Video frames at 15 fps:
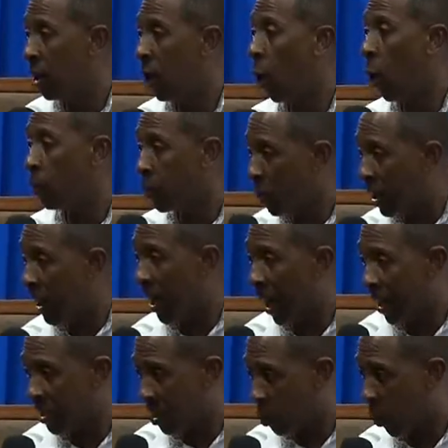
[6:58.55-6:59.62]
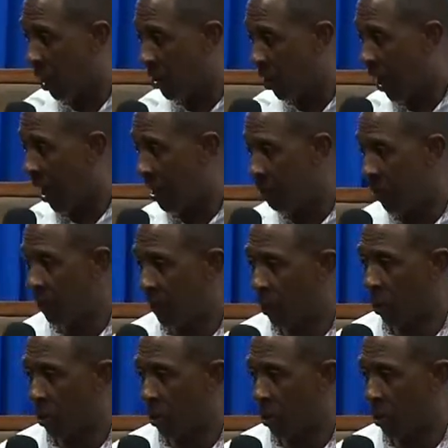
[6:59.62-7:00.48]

up to the last one you had before.